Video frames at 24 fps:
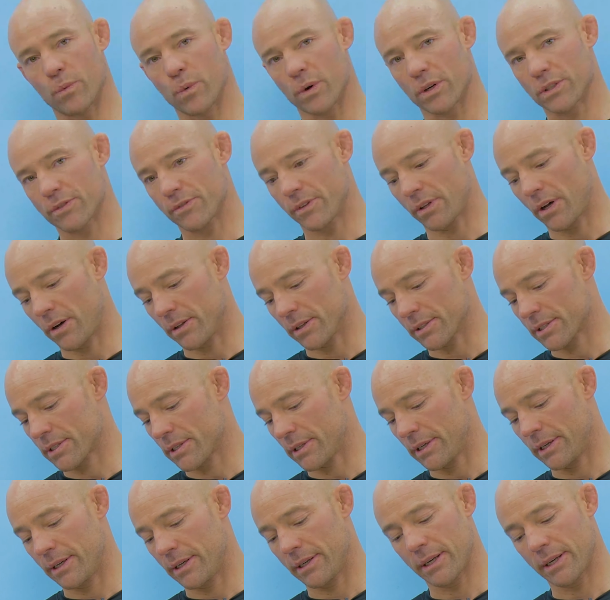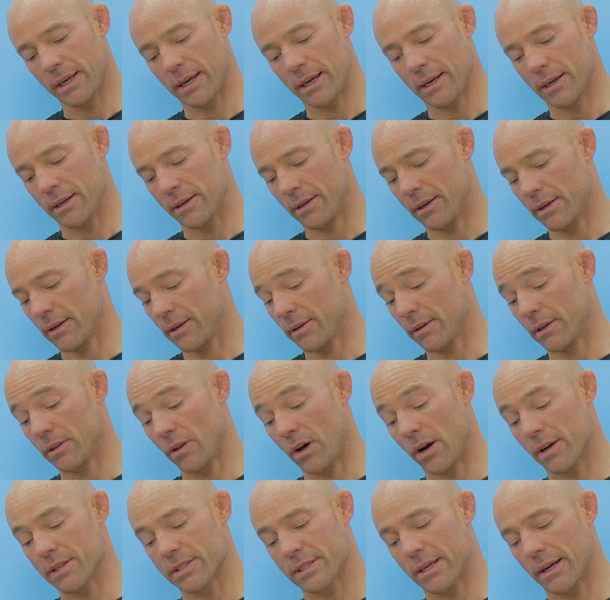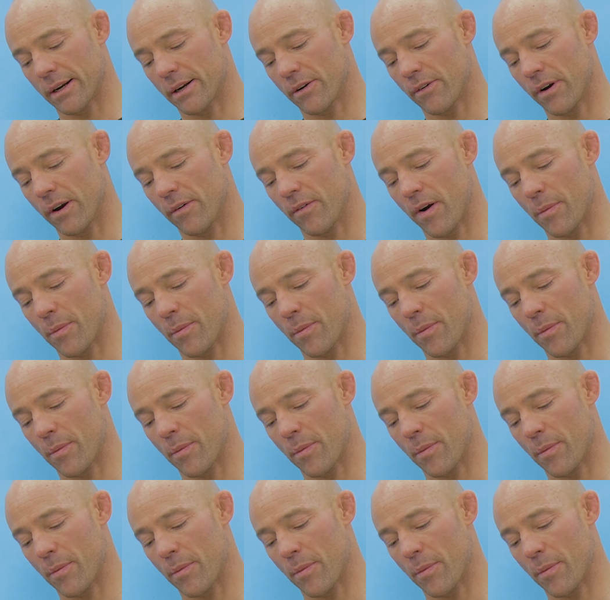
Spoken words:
works flawlessly, and Glock has got a great